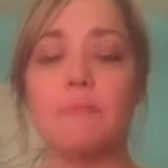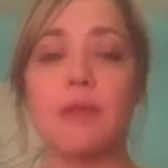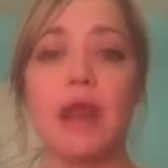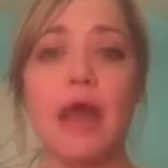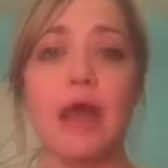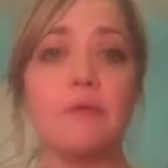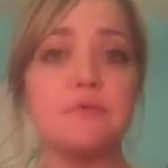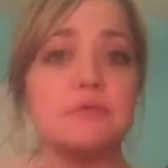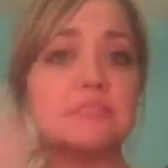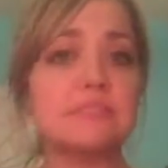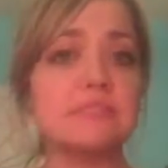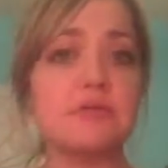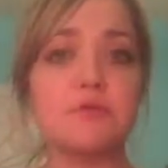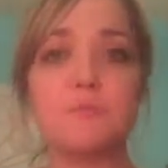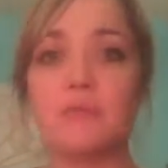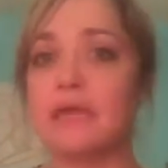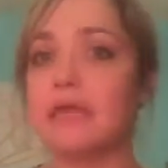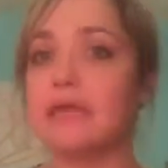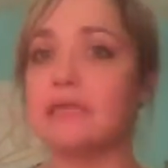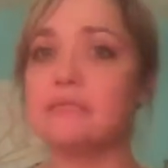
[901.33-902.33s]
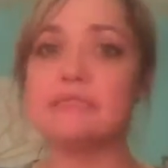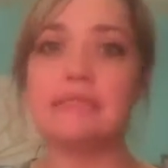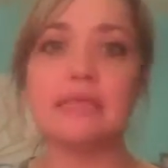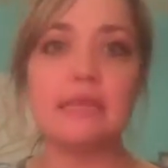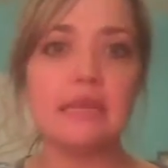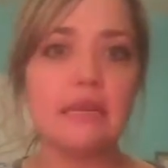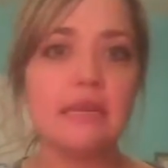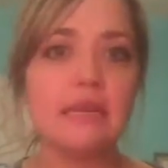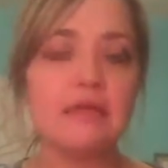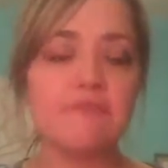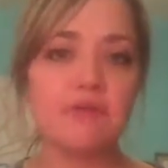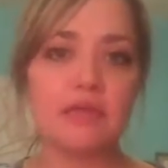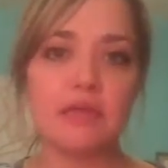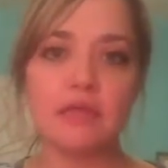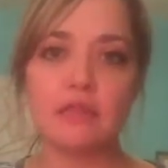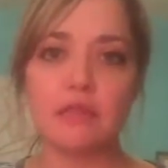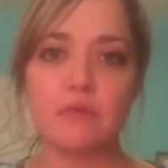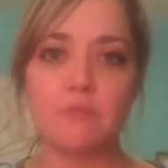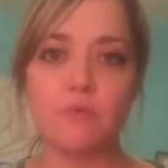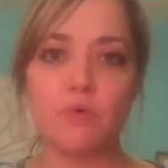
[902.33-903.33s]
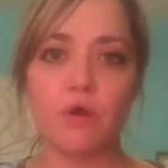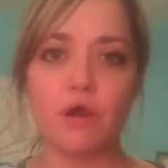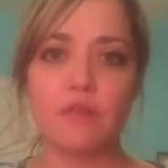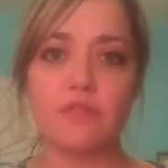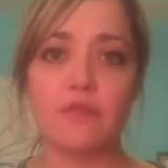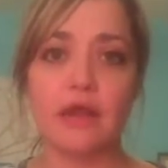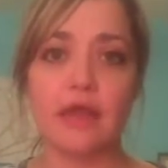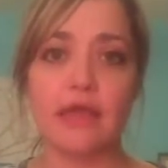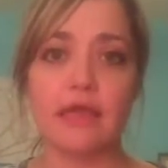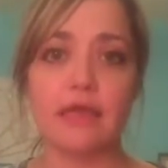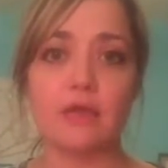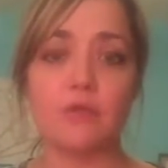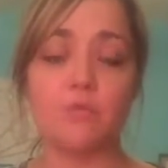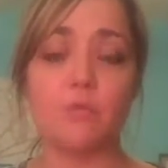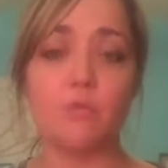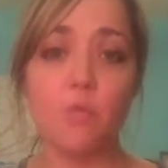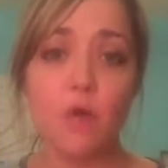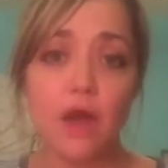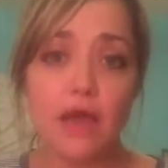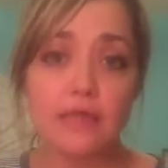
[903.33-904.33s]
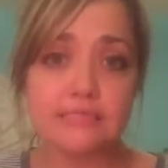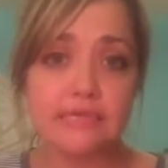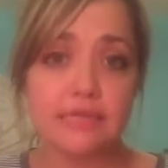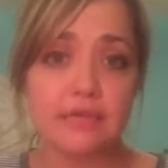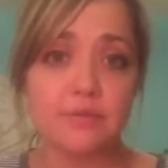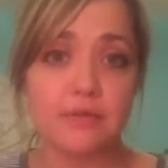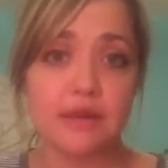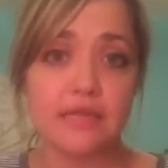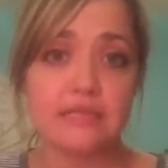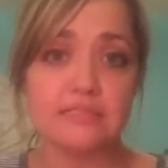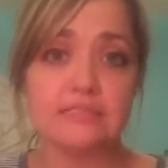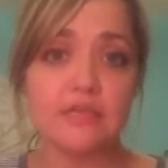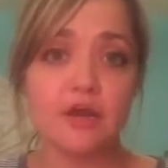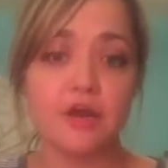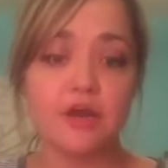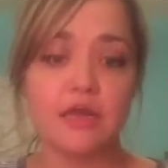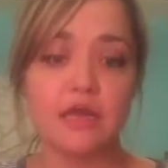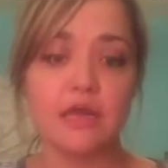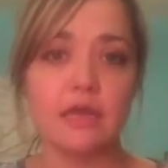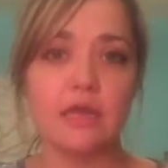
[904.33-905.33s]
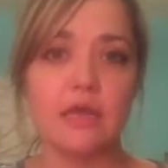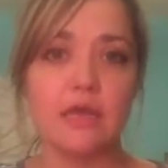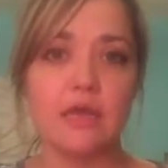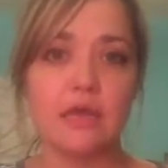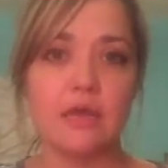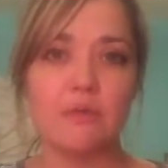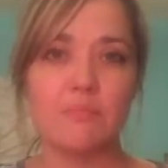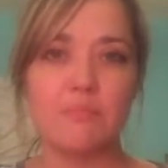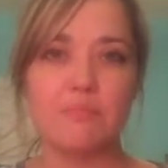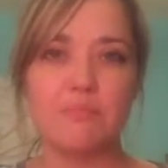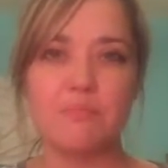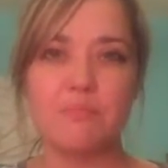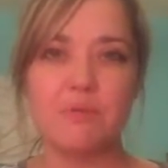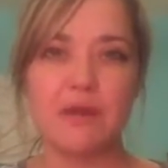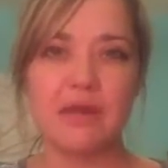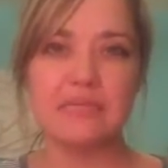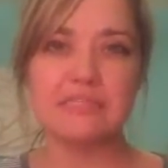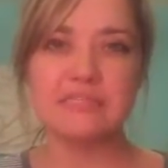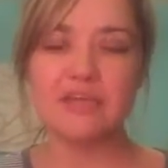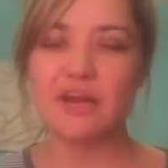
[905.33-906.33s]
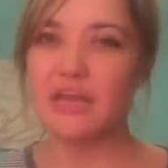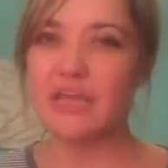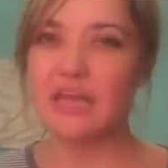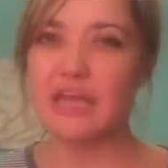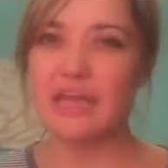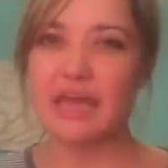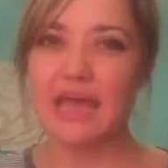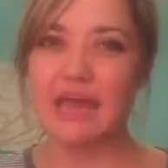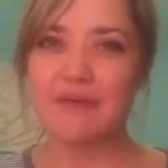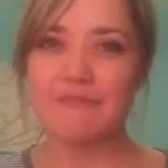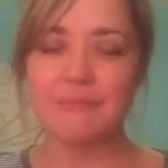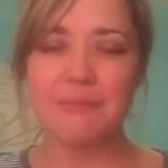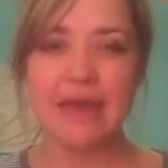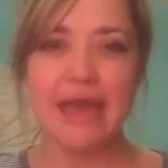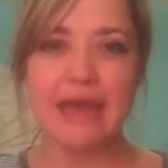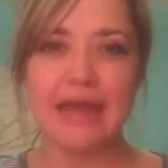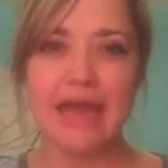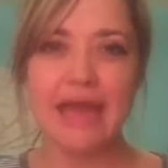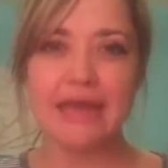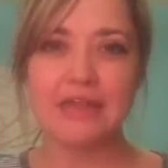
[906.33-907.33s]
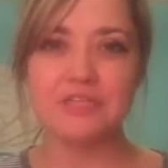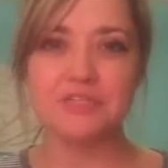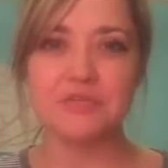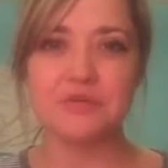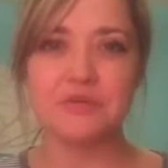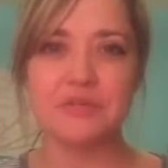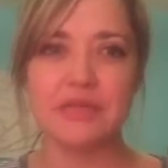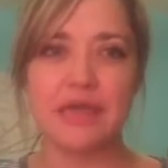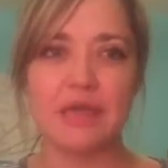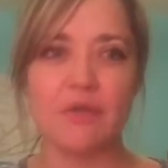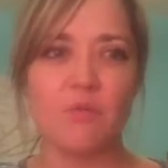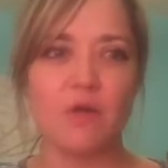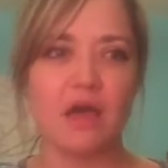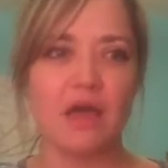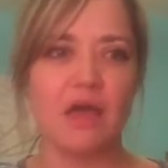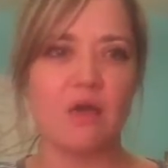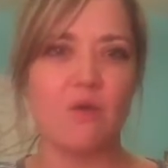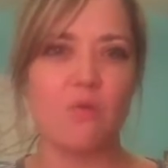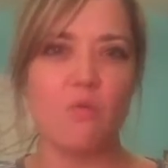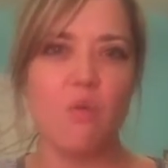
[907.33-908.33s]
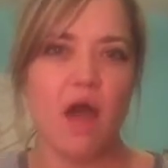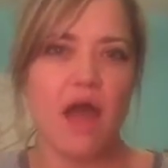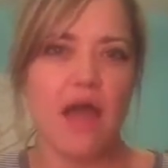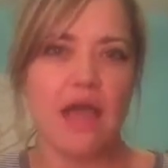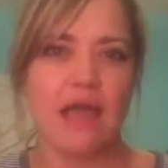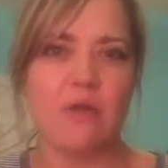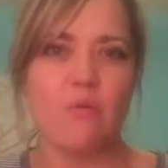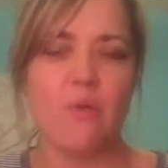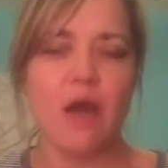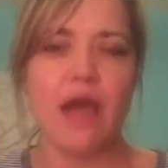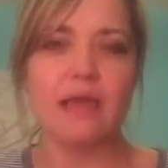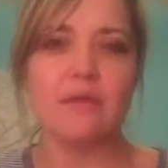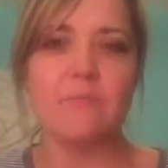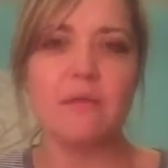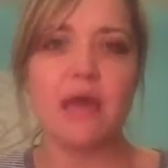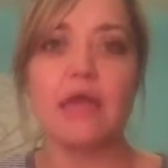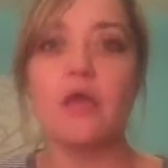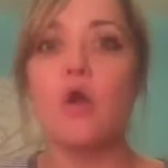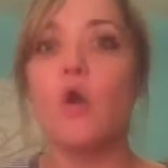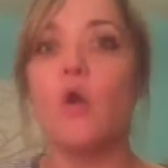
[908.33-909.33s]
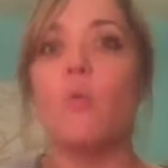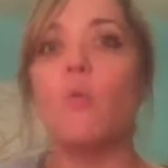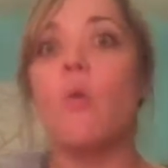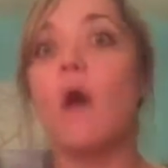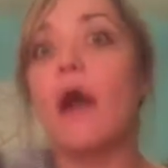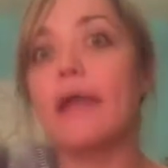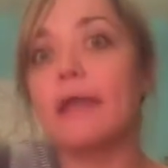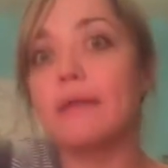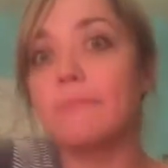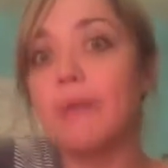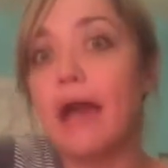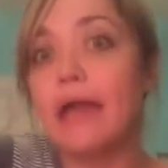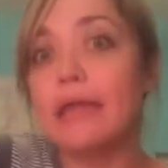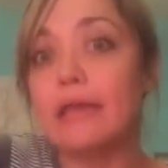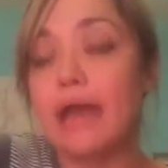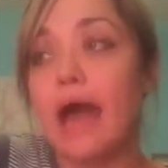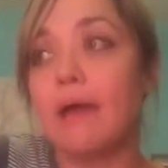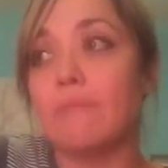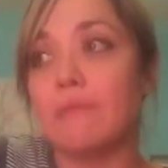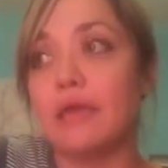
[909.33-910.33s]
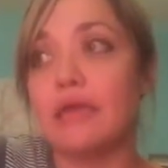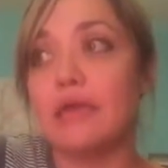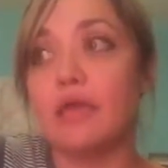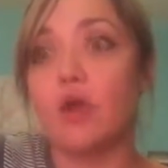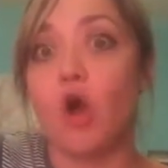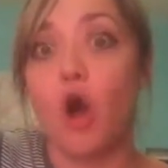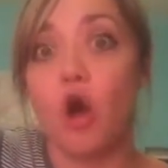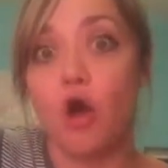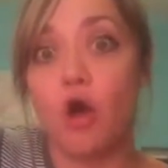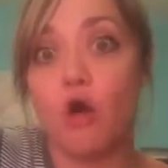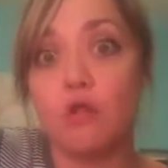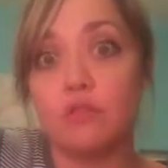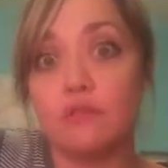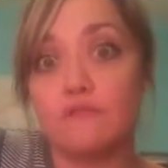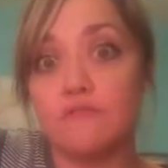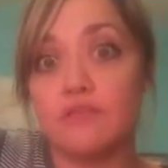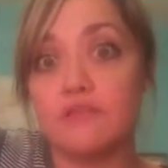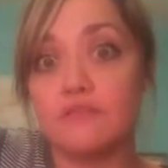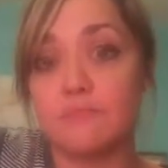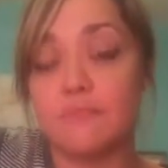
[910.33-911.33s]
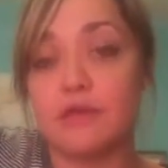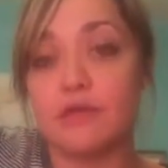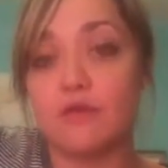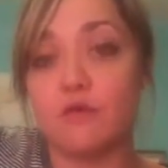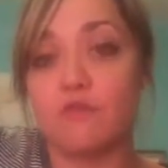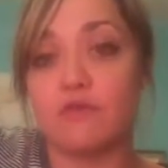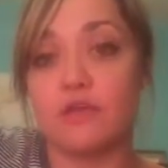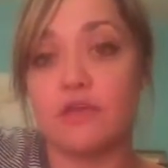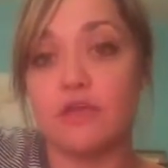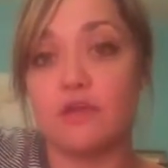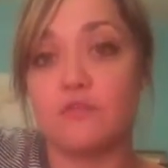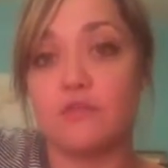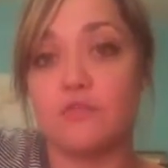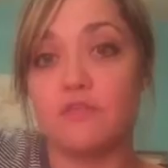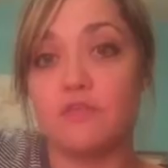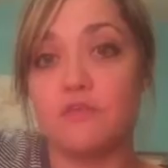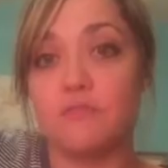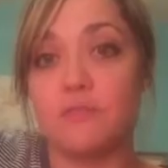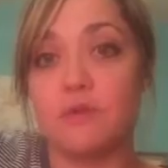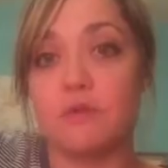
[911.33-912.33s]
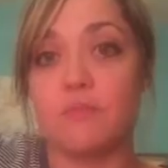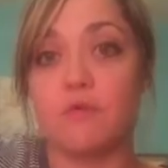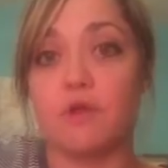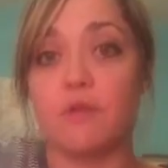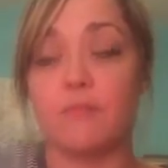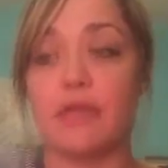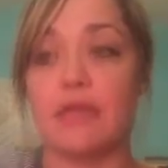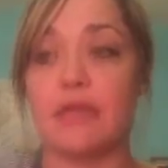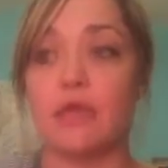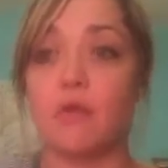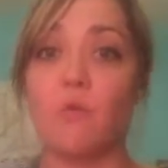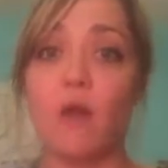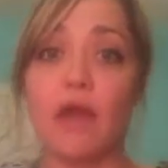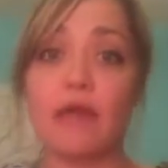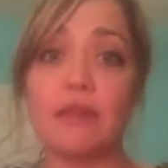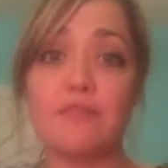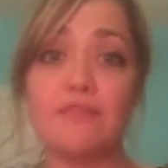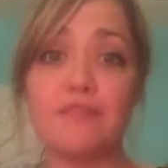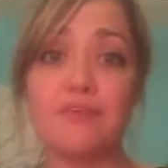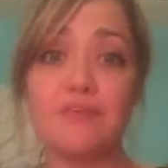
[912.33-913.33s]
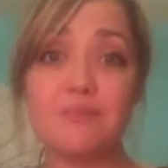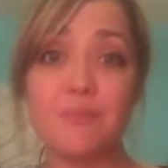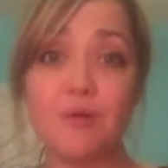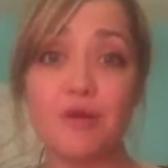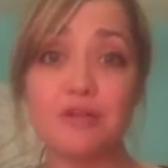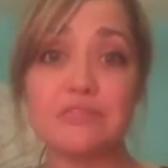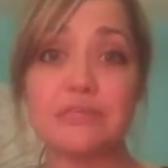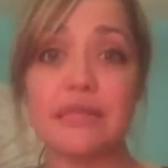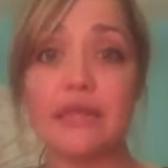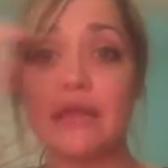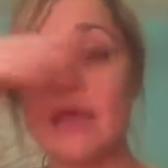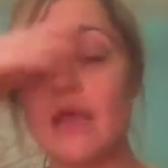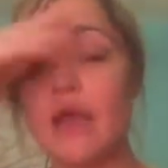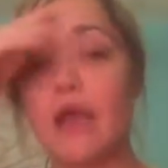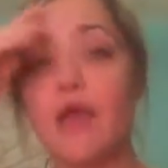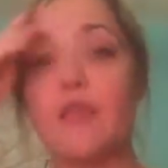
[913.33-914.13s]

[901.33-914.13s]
mean, I was still making significantly more than I had wanted when I started, but I started getting kind of a bad attitude. Like, what? Why am I not making all of this money over here that these people are making? Why did this person?